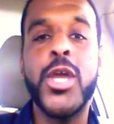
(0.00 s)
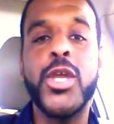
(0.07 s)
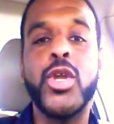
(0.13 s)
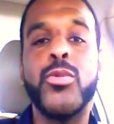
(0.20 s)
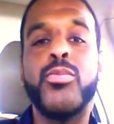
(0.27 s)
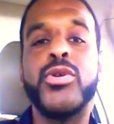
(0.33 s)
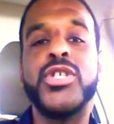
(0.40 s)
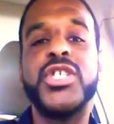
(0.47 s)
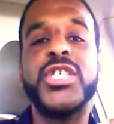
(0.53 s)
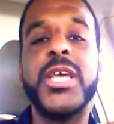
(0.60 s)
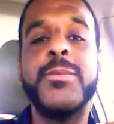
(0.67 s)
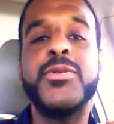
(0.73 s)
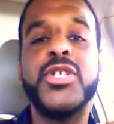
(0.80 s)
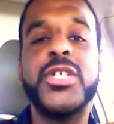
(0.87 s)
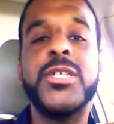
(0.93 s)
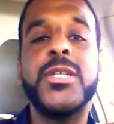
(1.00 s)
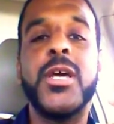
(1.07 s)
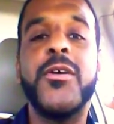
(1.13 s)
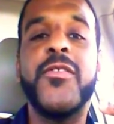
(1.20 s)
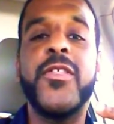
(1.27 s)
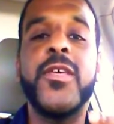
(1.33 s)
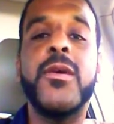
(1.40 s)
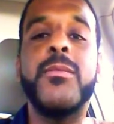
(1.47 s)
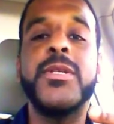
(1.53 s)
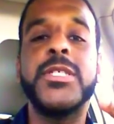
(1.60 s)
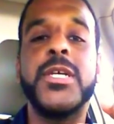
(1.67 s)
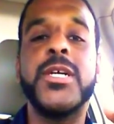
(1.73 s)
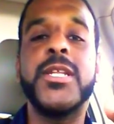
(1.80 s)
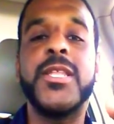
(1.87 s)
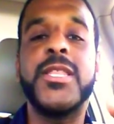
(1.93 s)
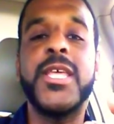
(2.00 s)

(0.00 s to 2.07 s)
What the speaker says: your perception of them is gonna